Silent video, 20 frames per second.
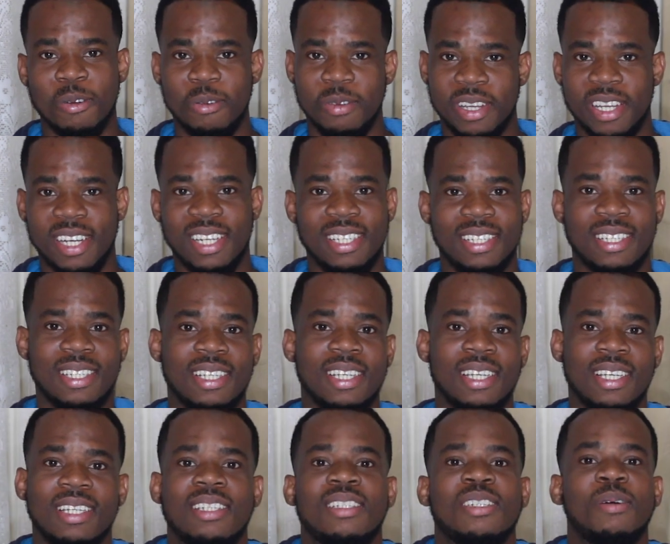or
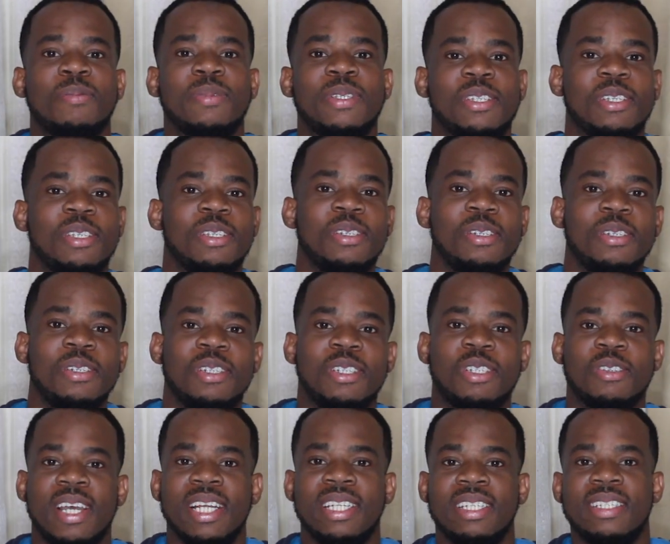realistic? It's up to you.
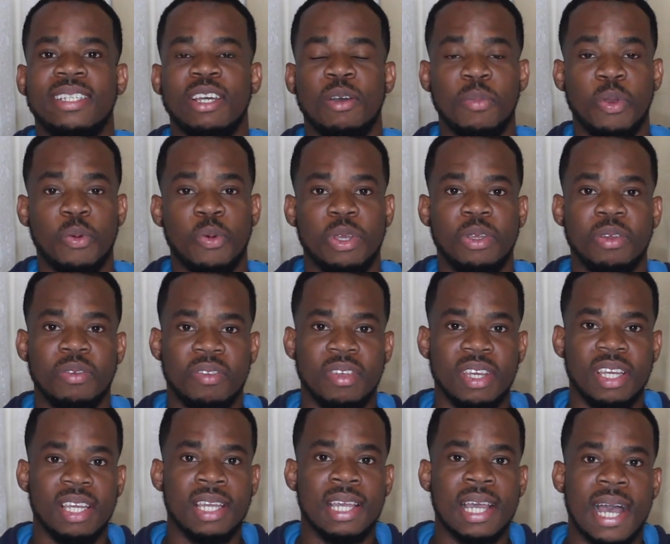Try to tell me what you
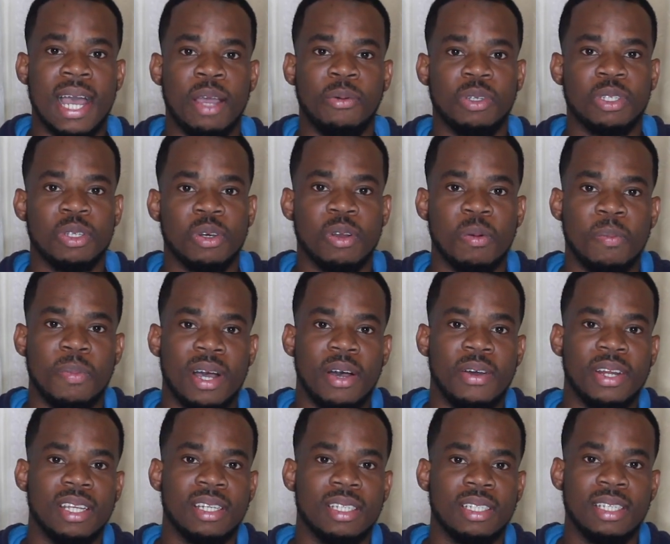think. I will talk
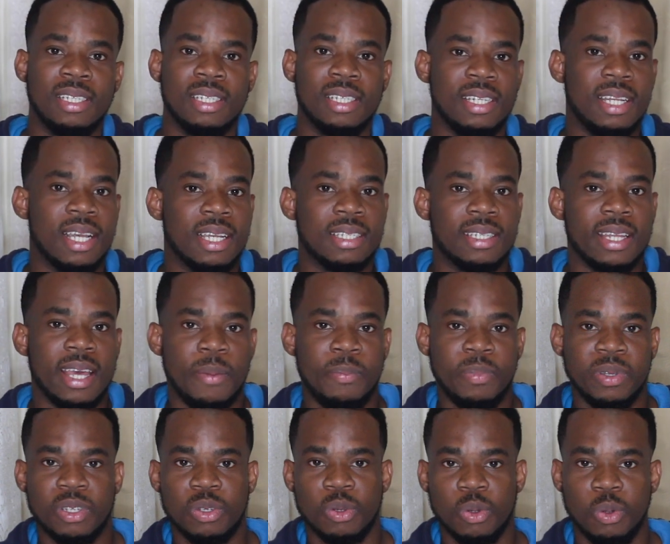about it in the next
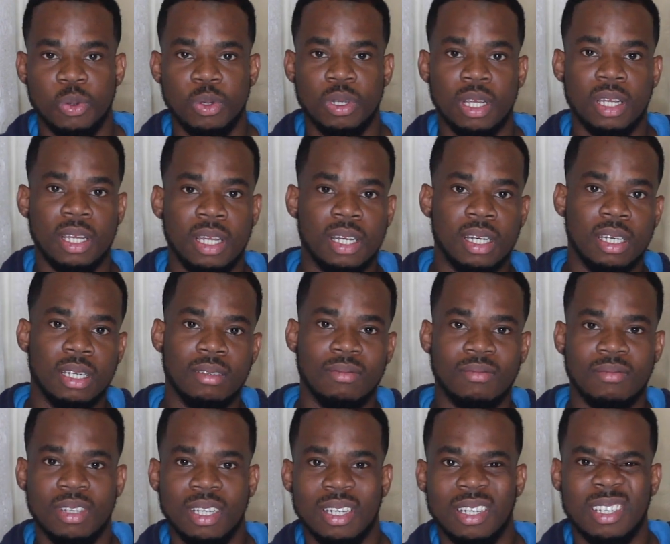episode.
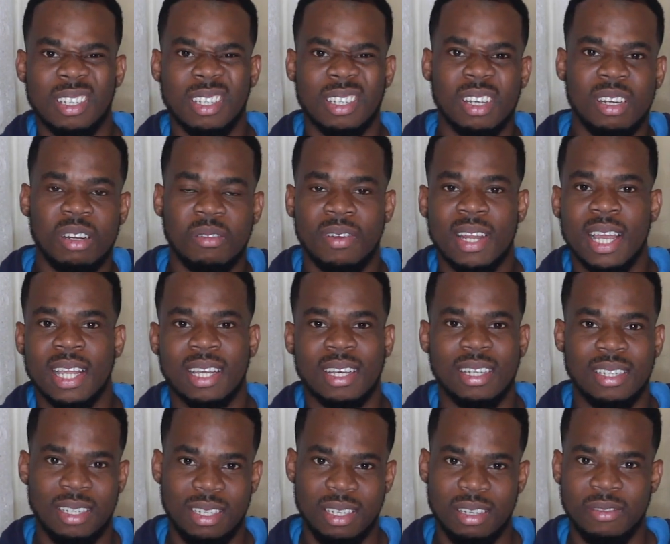It's sort of like
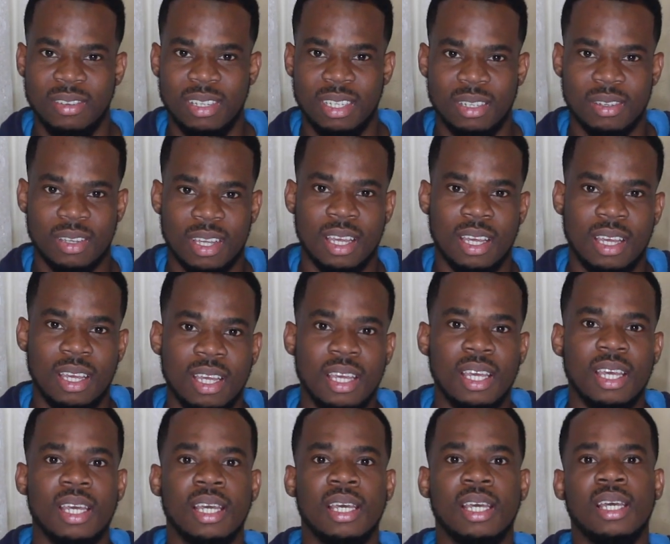a series, okay?
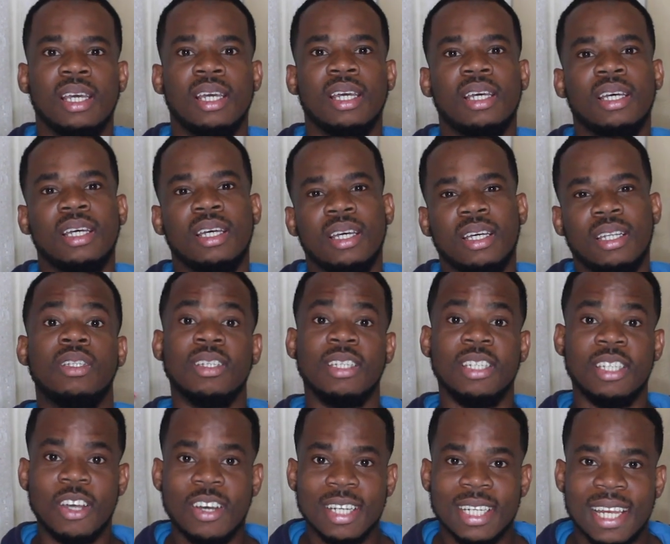Do
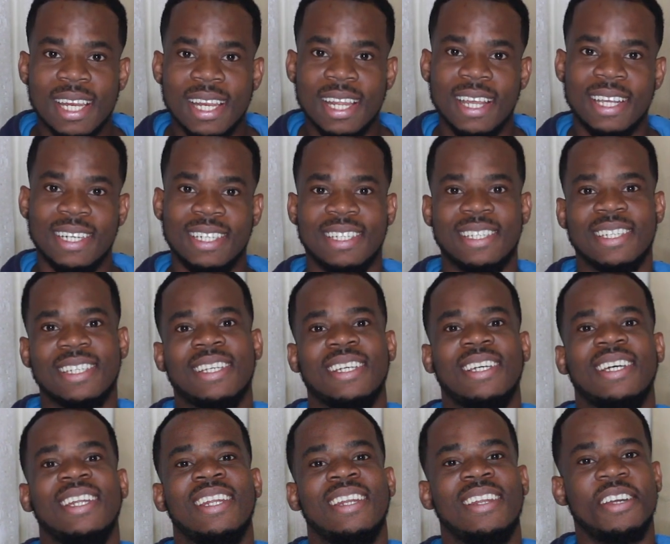not let
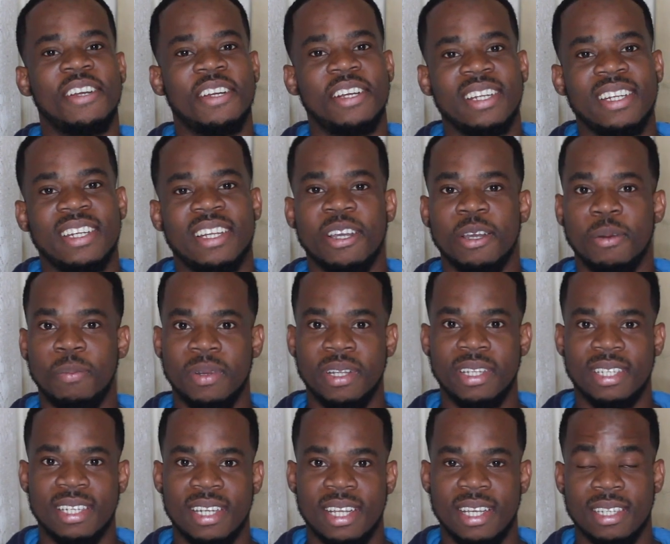learned
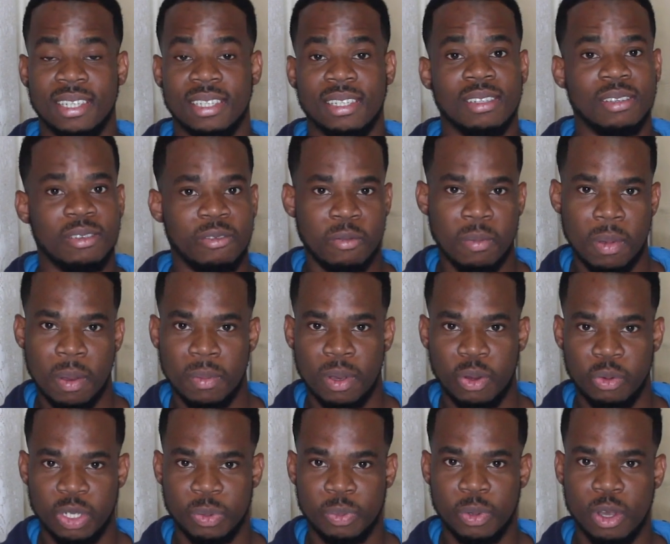helplessness,
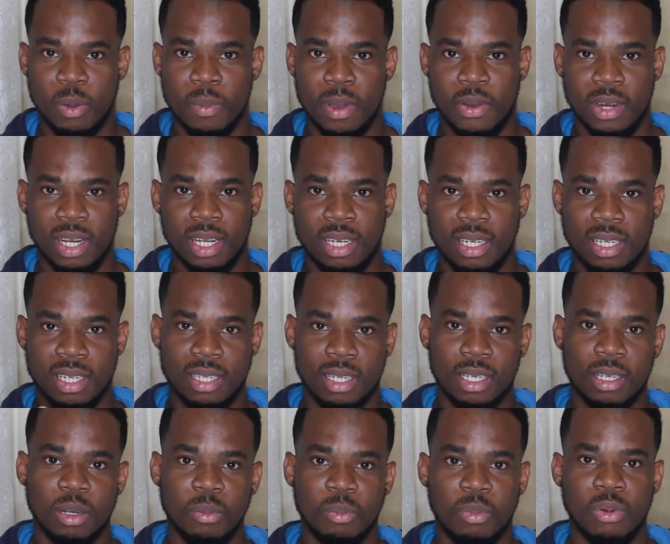remember we spoke about it, the
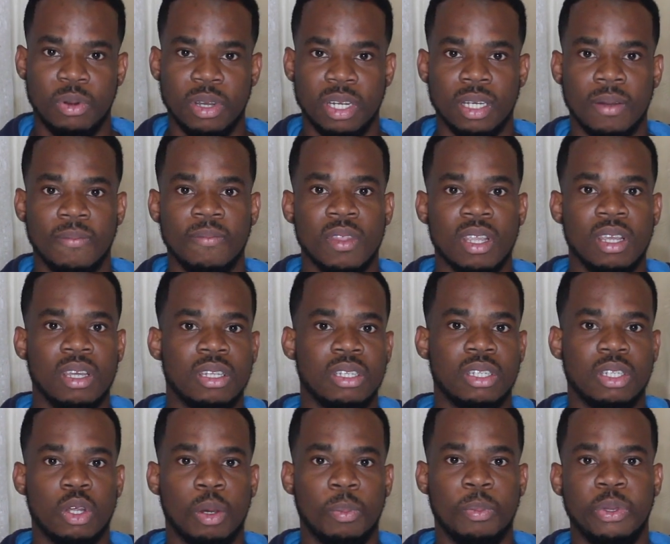second point,
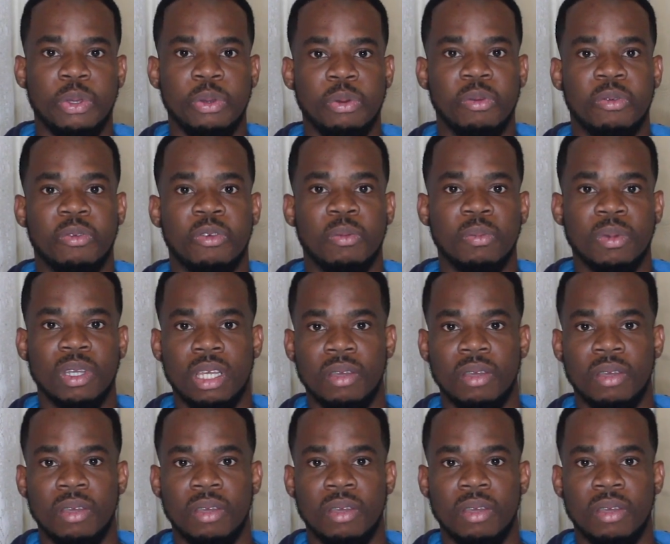stop you from